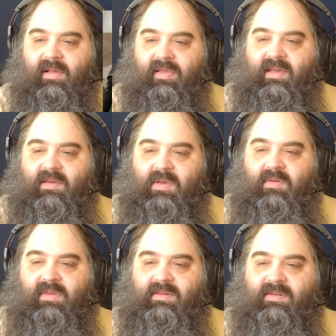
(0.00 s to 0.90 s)
Like
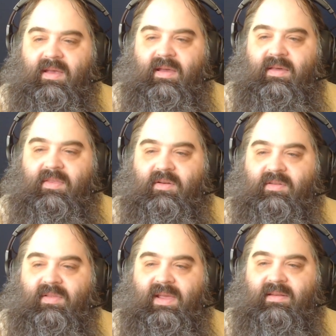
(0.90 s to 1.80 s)
mutants,
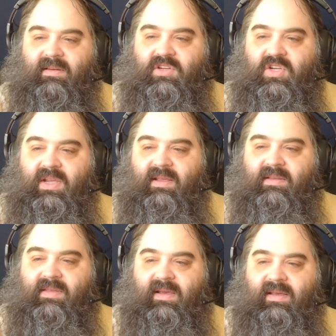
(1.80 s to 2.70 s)
there's latent
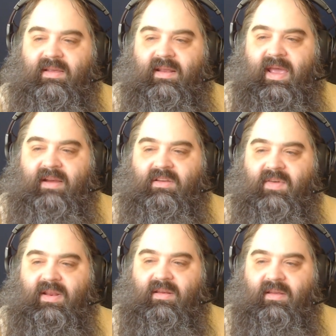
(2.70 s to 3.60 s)
genes that can get
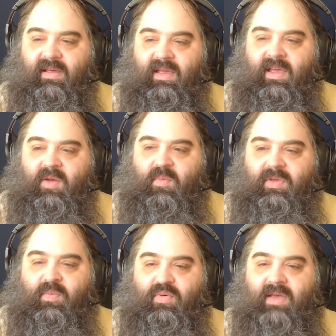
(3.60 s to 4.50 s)
activated,
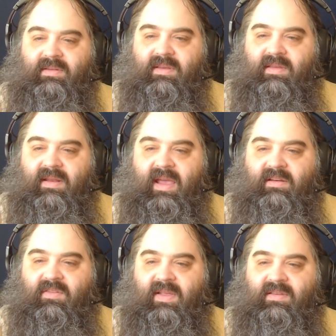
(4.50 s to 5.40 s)
but the process that
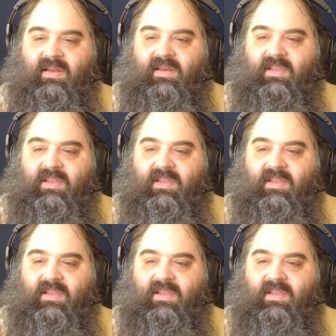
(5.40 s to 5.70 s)
activates an